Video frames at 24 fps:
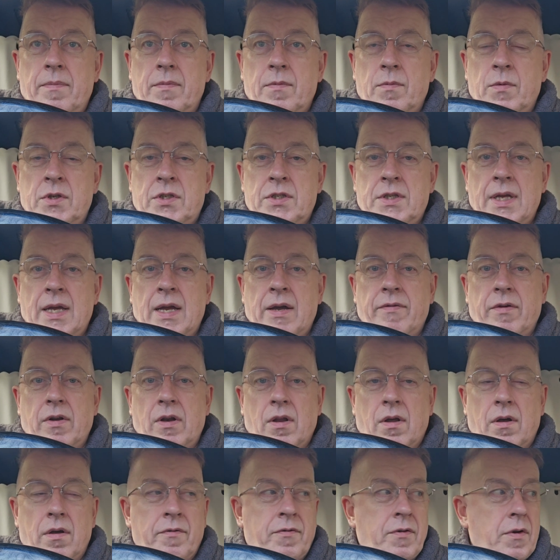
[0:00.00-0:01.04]
which they have a
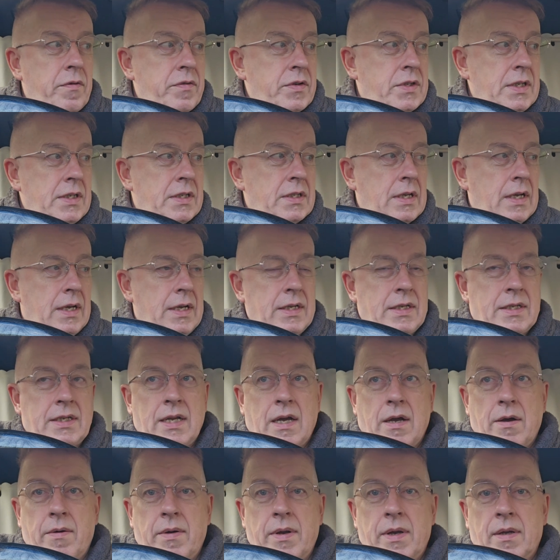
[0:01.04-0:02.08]
lot of overseas clients
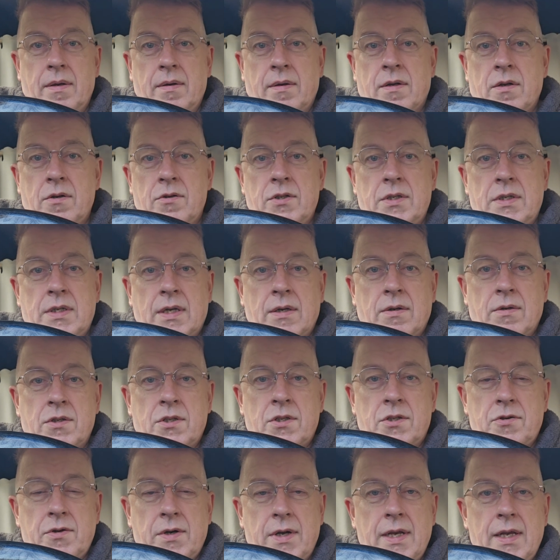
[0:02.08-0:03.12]
now in countries like
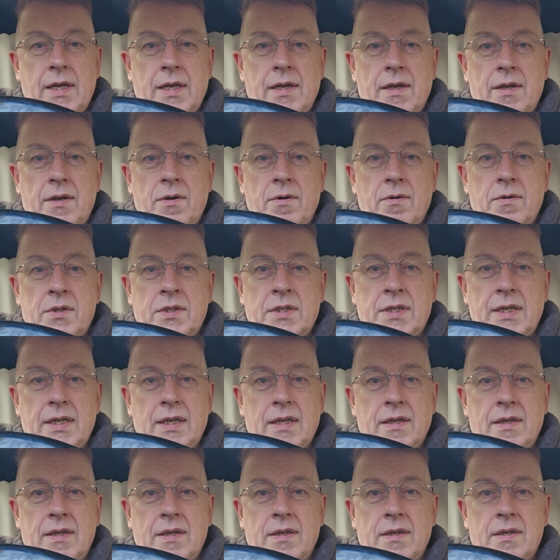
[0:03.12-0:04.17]
Australia, New
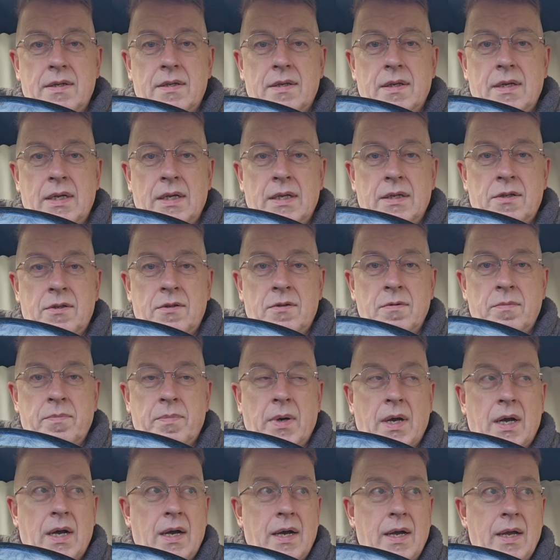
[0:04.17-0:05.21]
Zealand,
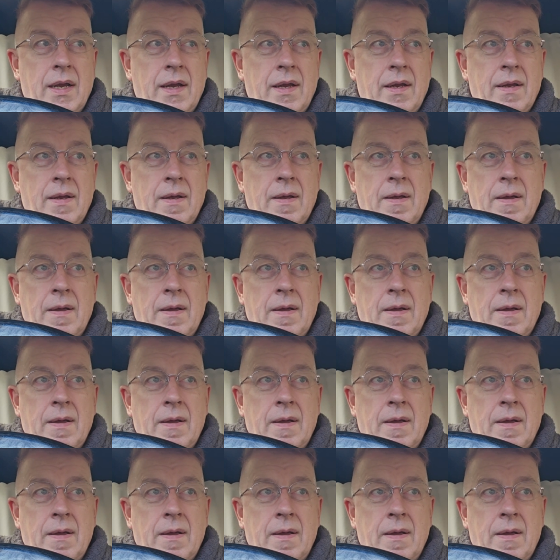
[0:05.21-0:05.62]
Dubai,